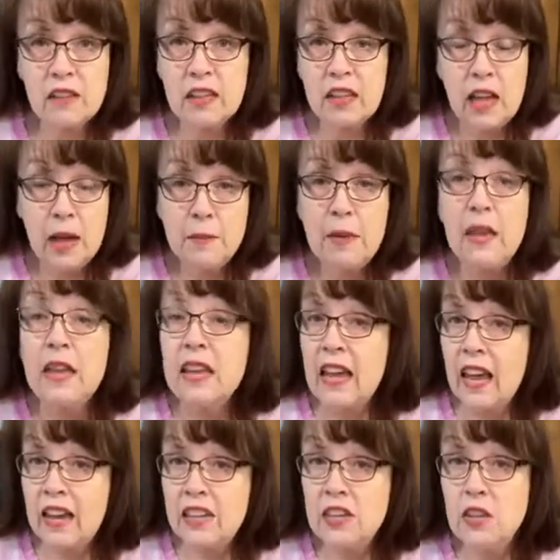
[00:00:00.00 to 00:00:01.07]
club
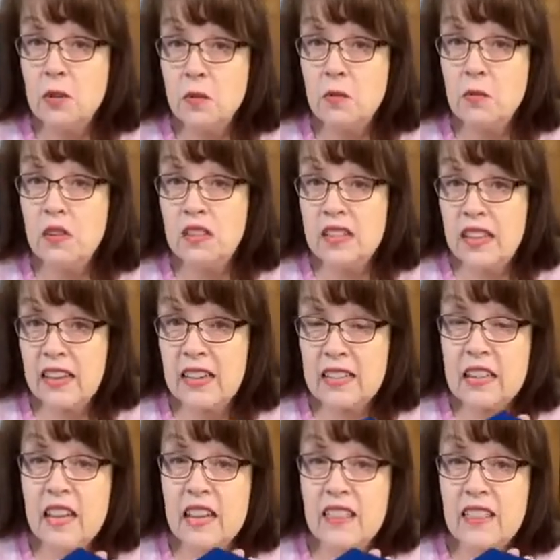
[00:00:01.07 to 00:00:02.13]
and you will get
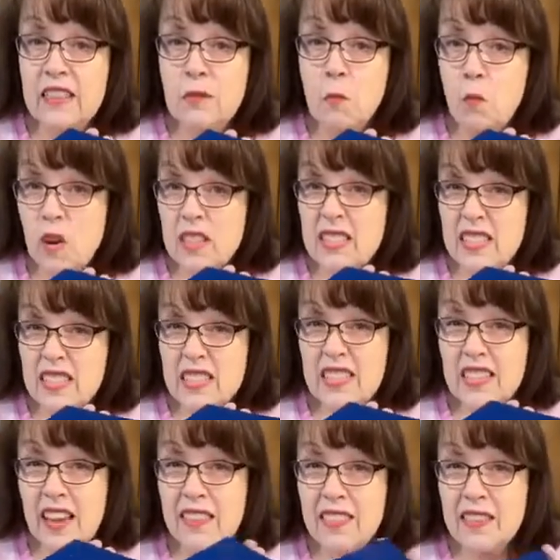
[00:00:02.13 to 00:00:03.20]
what's
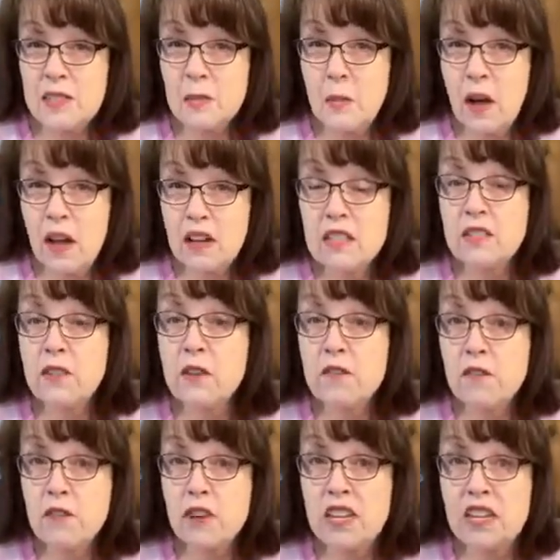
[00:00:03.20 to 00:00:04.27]
inside this box for
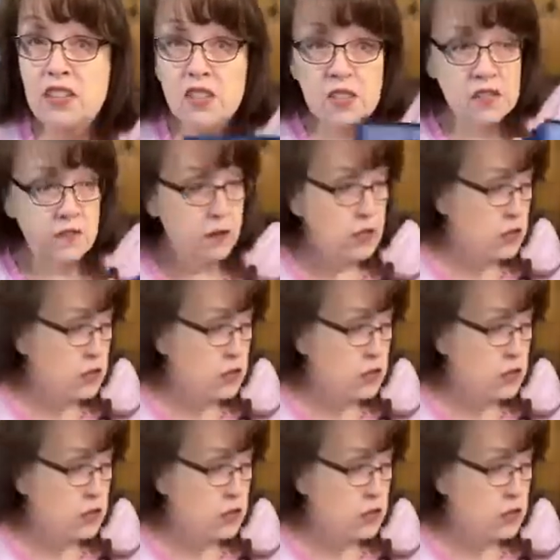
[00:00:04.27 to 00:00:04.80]
free just for